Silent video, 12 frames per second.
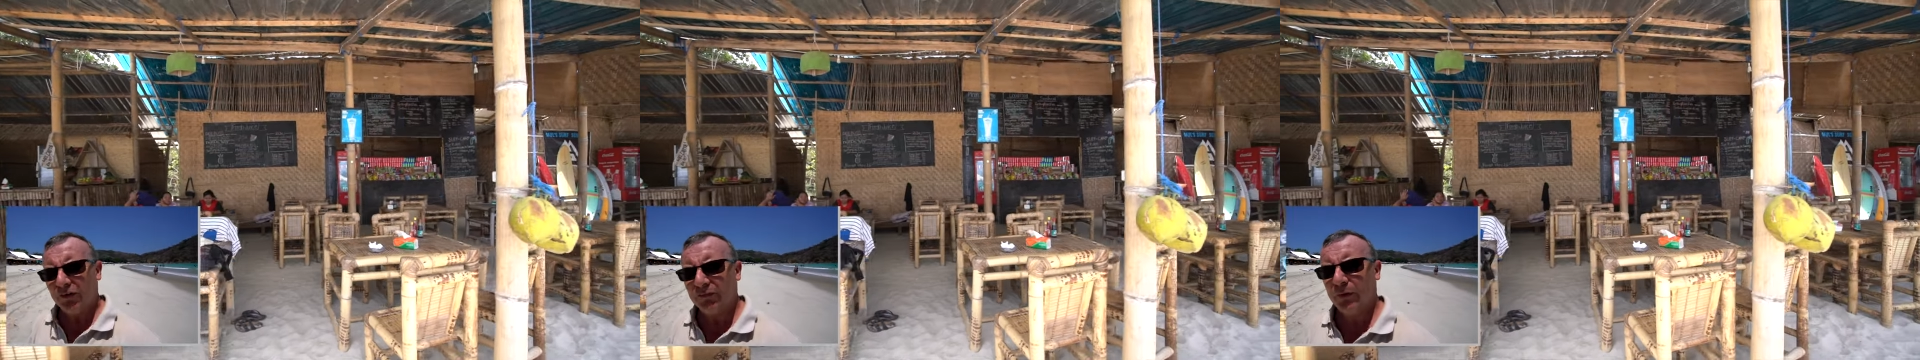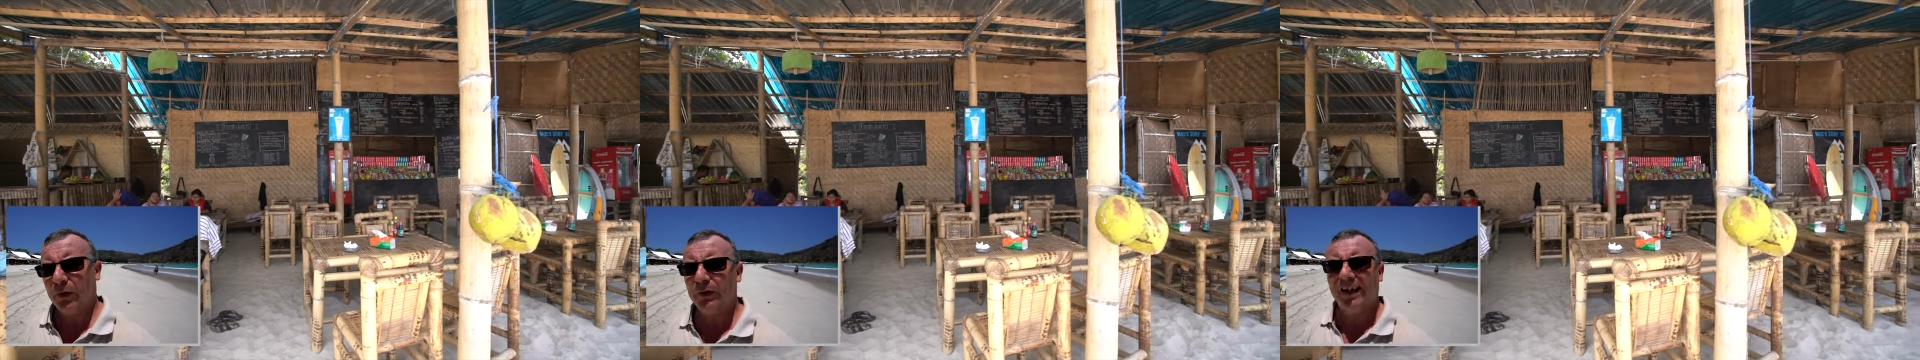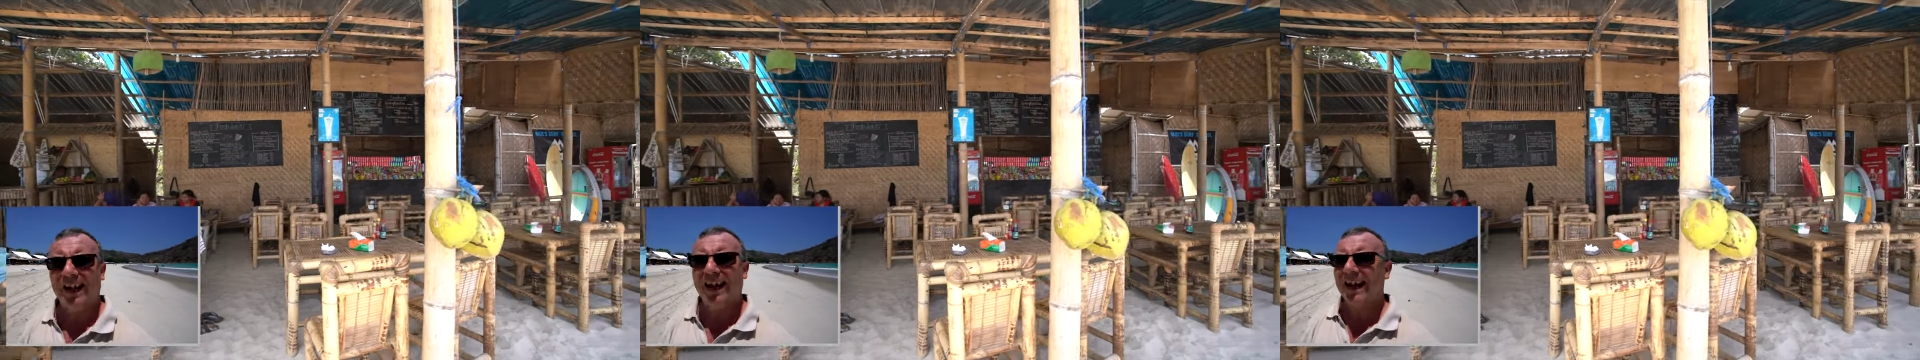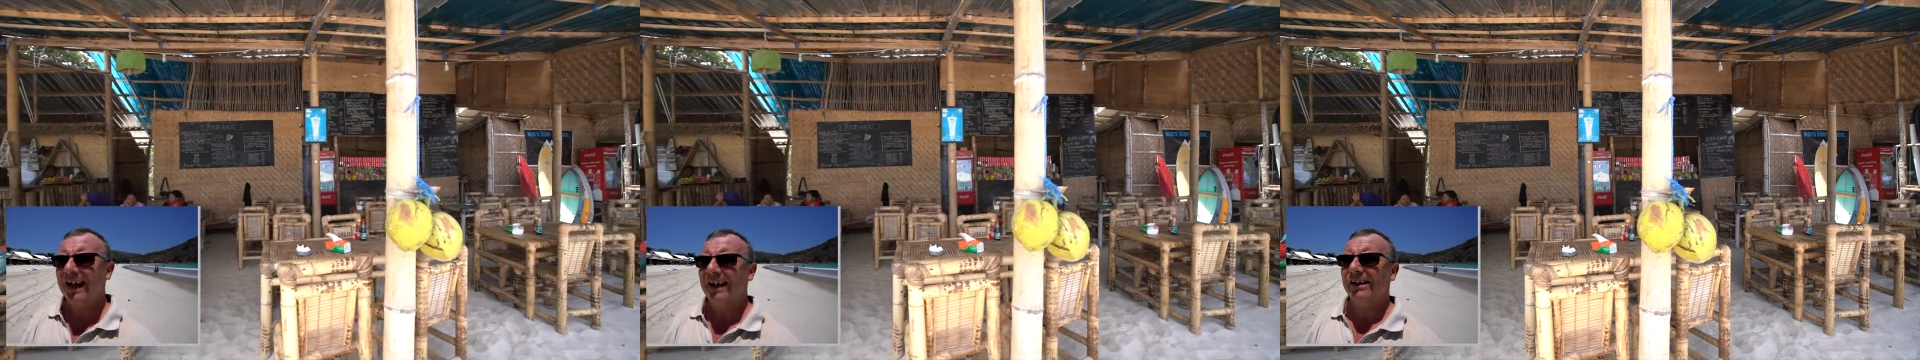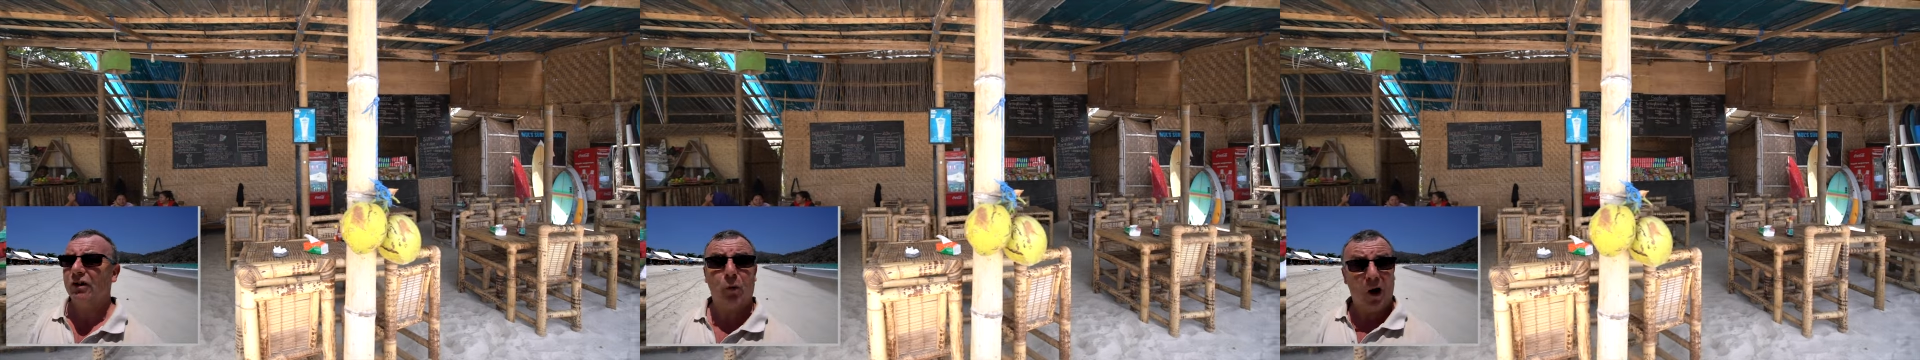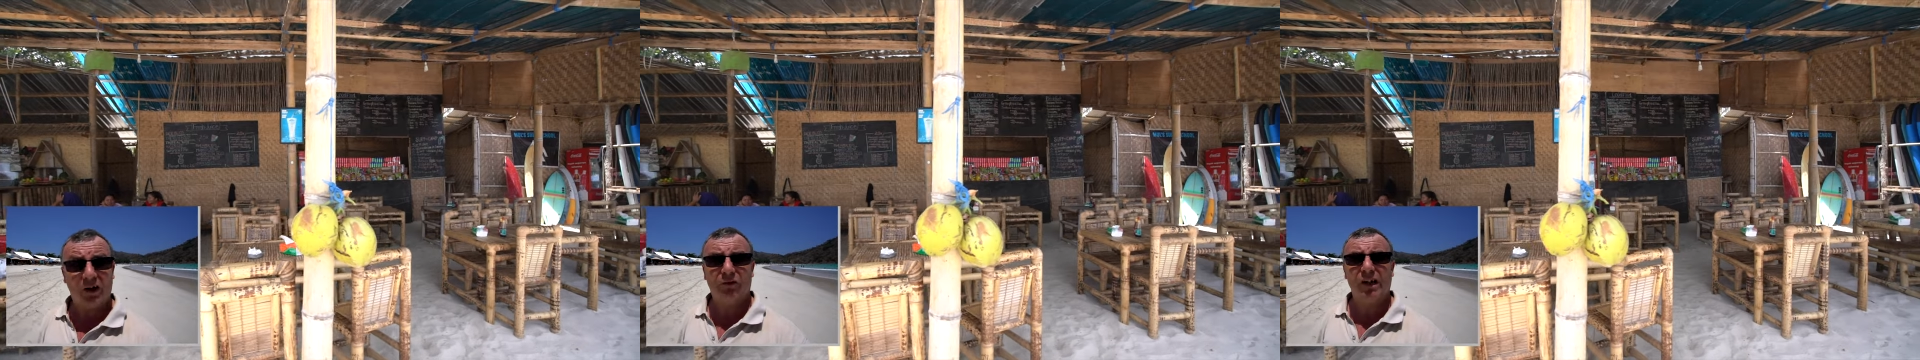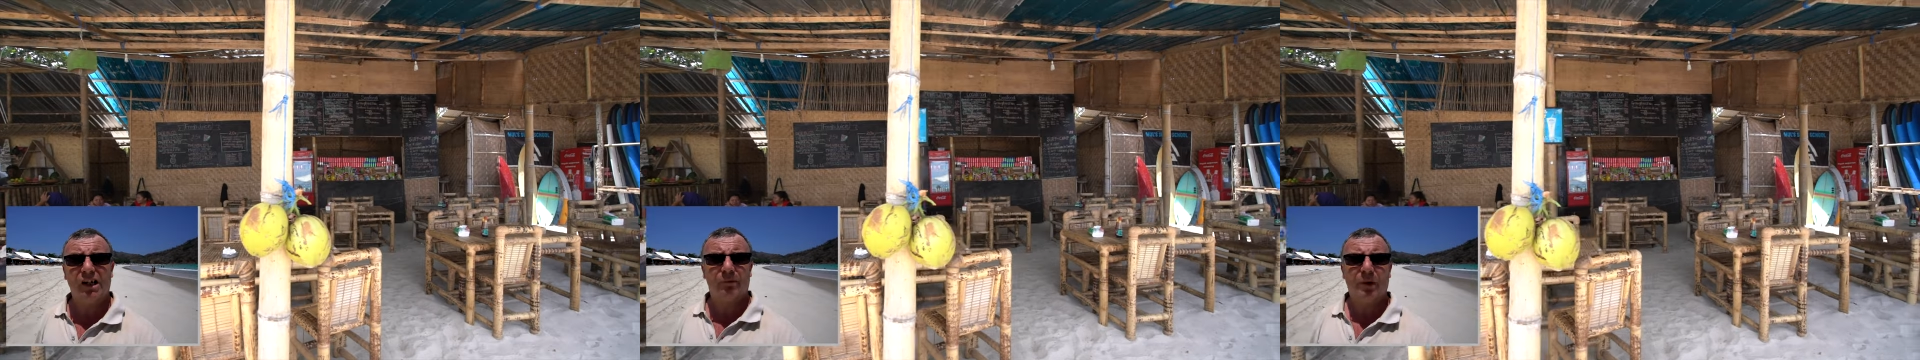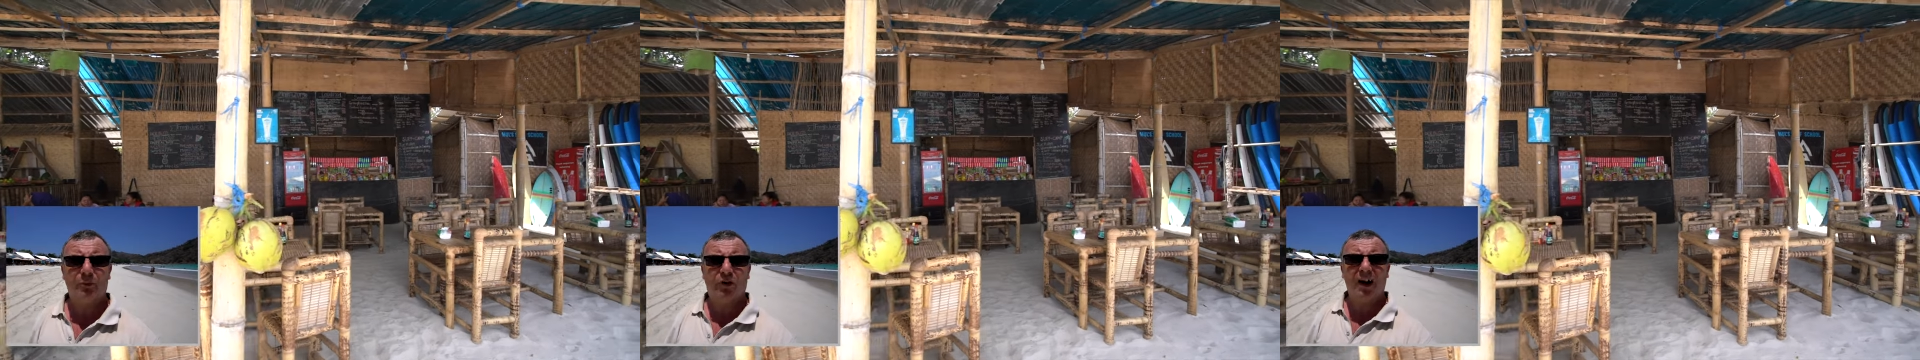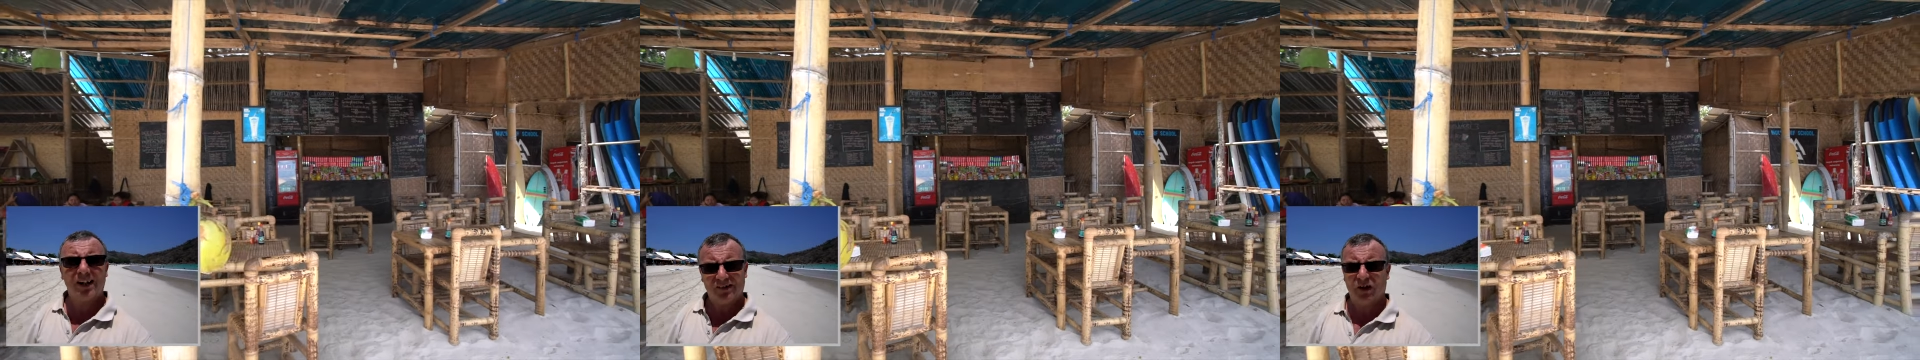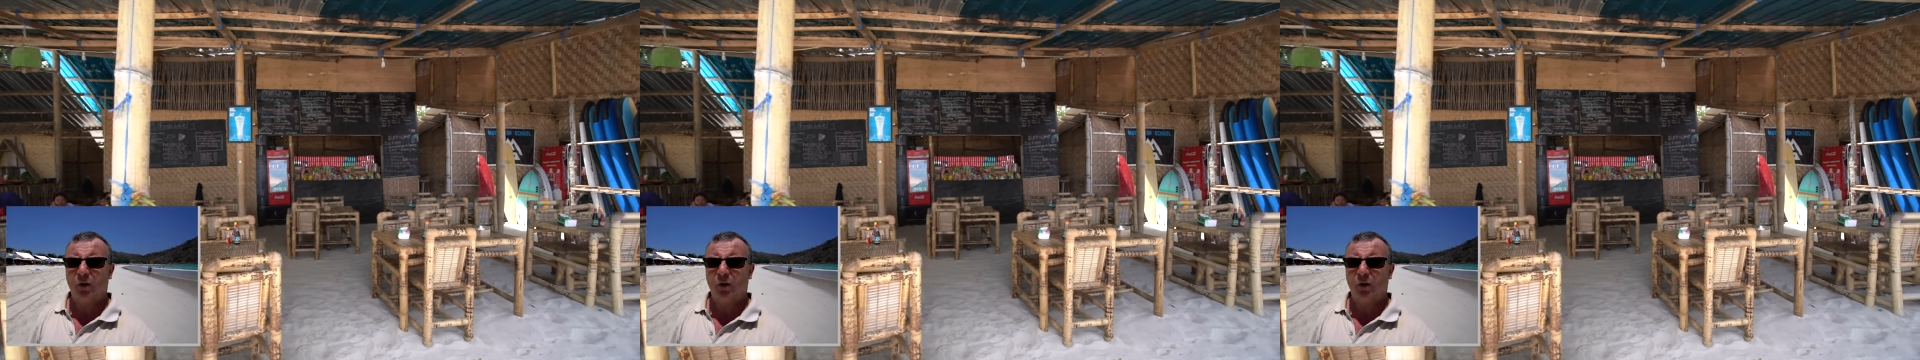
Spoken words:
The food here is quite reasonably priced